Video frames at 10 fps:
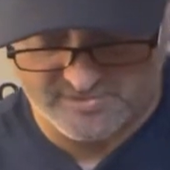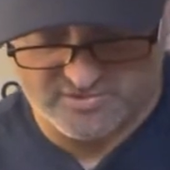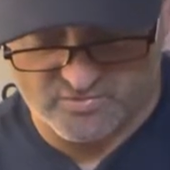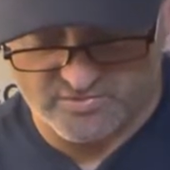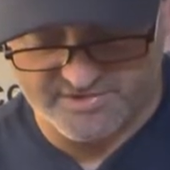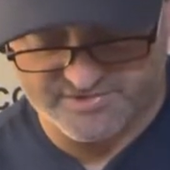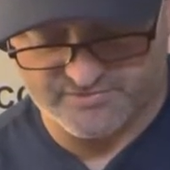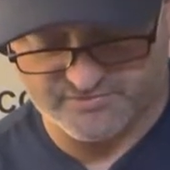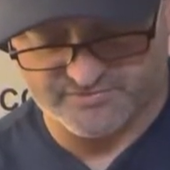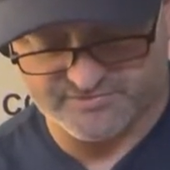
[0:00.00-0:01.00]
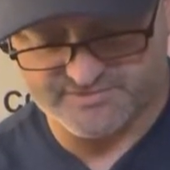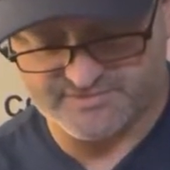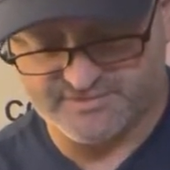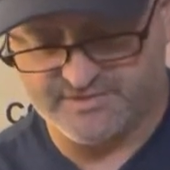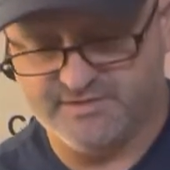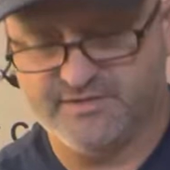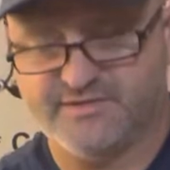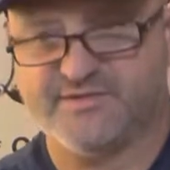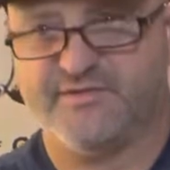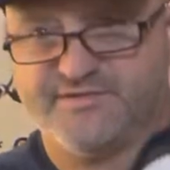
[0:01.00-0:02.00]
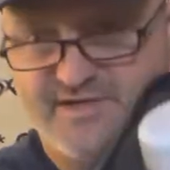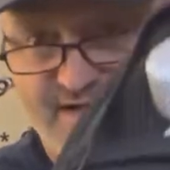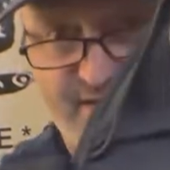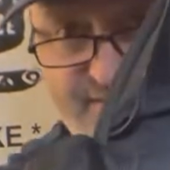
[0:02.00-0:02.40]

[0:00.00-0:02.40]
coring tools. So there's an Allen